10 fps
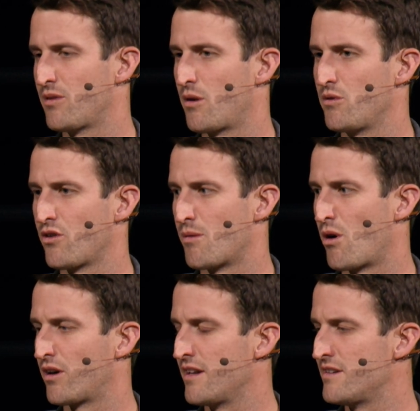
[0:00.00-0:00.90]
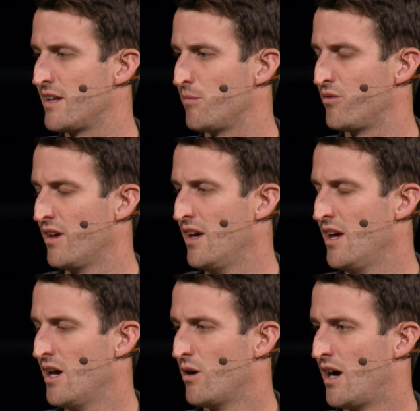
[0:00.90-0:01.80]
How do we use it on our marketing teams?
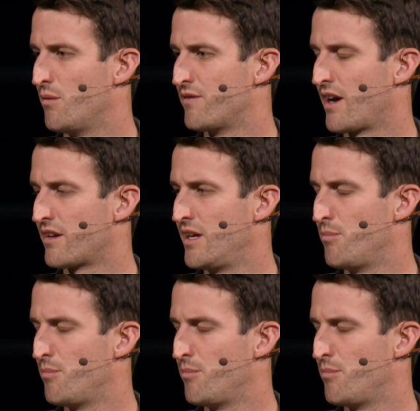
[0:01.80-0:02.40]
We've got to keep